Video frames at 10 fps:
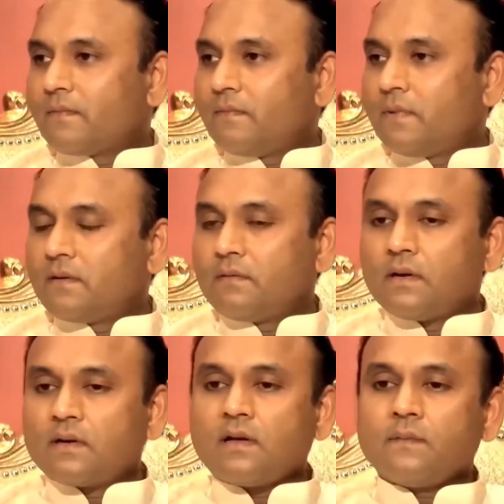But
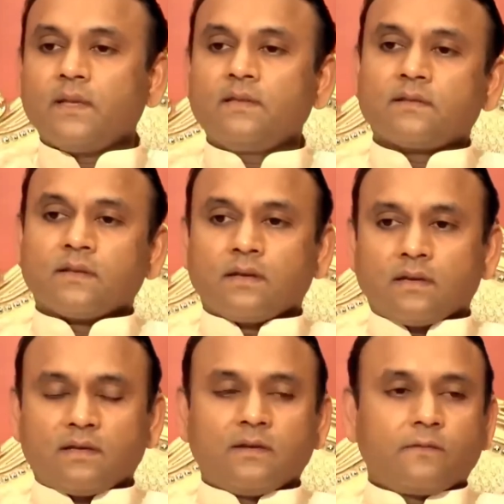Varna means
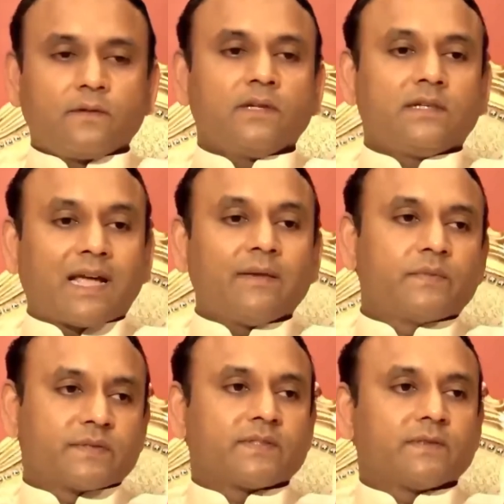different
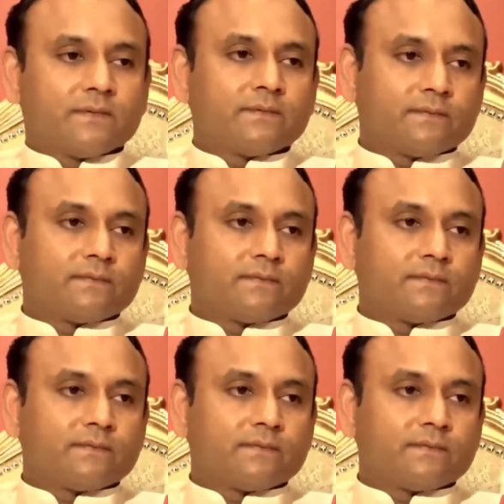types.